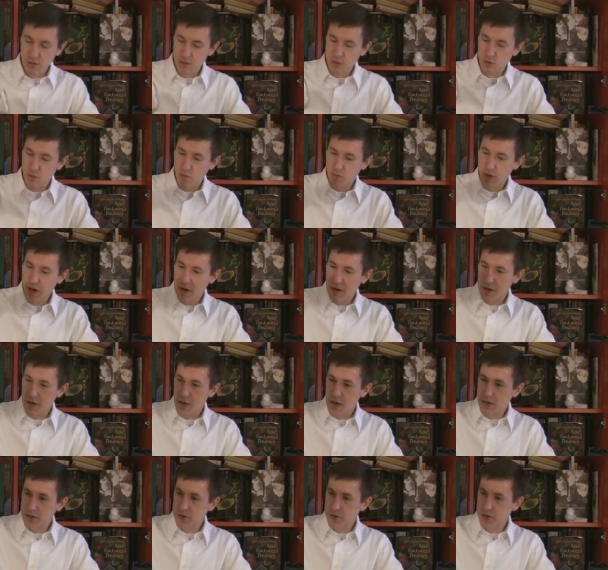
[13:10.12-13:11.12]
So we've got a
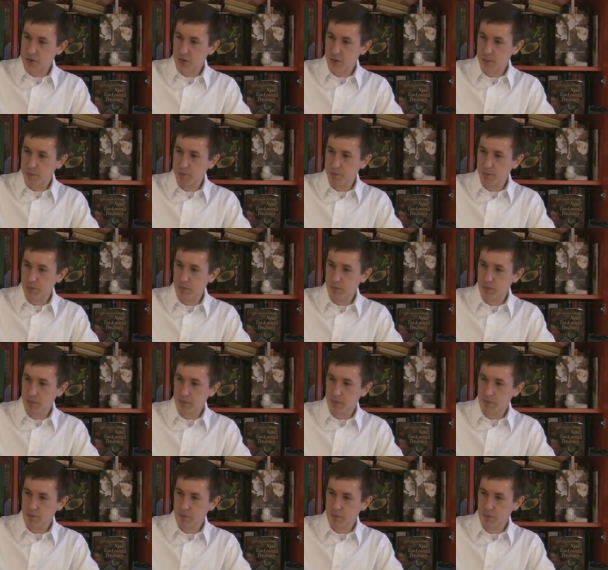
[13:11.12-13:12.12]
nice a
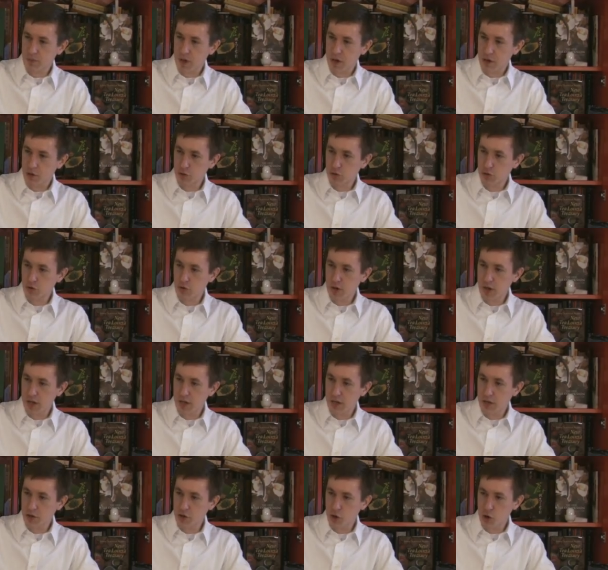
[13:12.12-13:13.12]

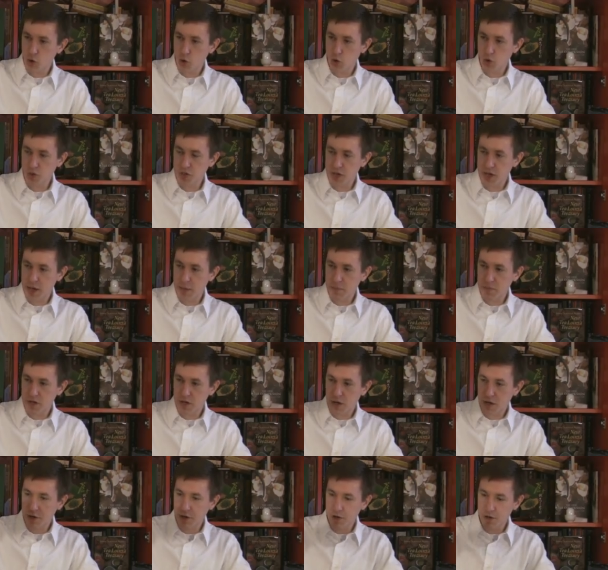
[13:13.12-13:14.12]
green gold type
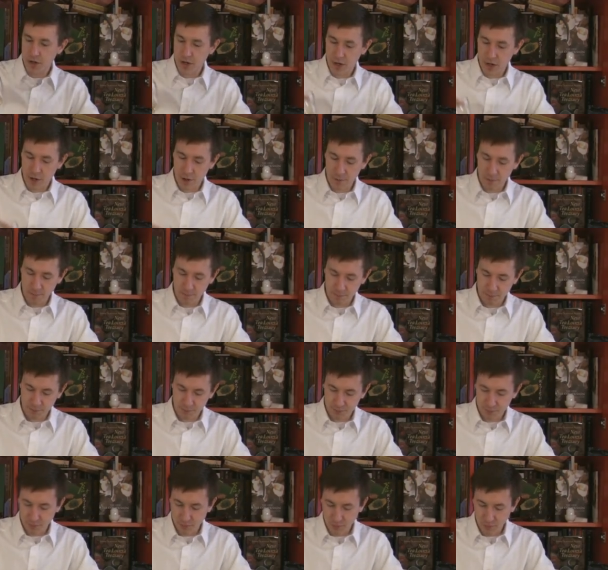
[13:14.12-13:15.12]
color here.
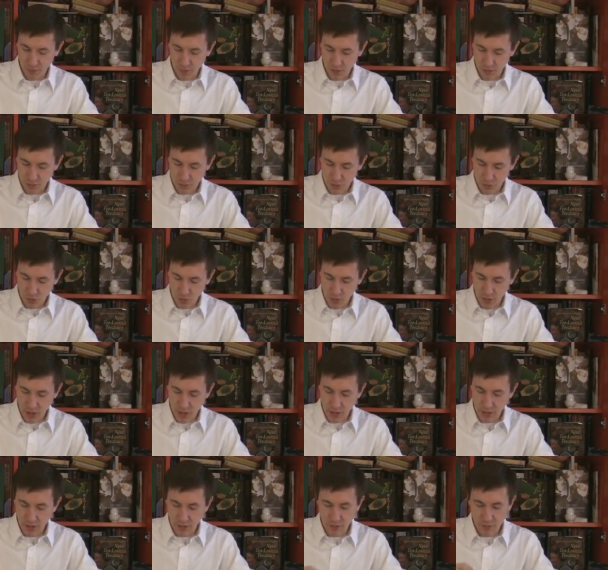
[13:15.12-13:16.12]
Let's go
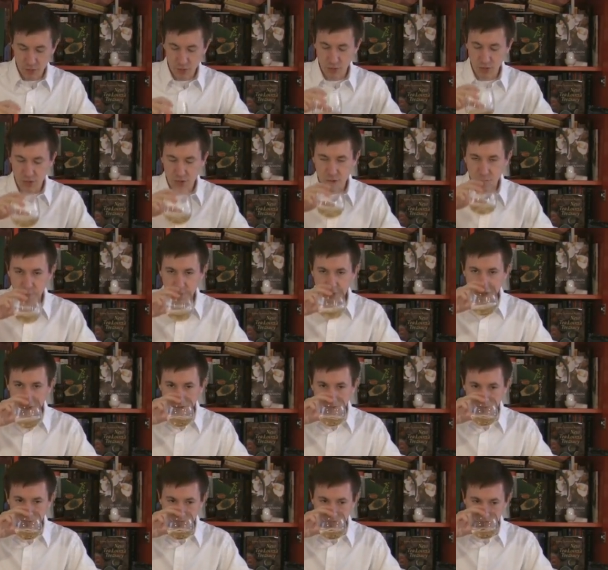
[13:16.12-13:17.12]
ahead and give this one a
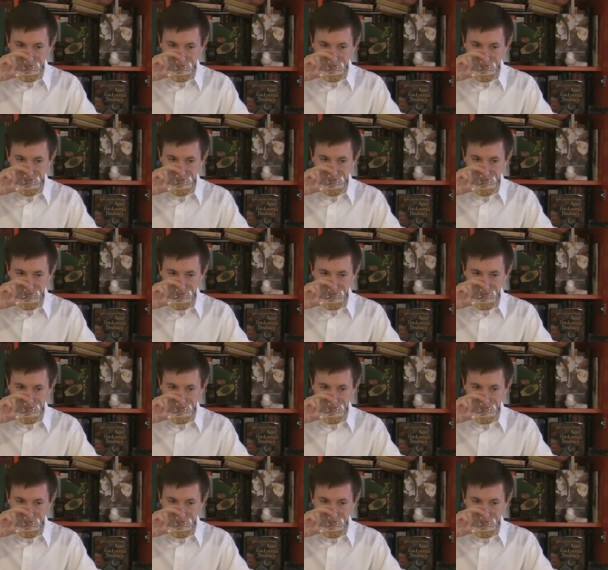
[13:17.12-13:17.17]
smell.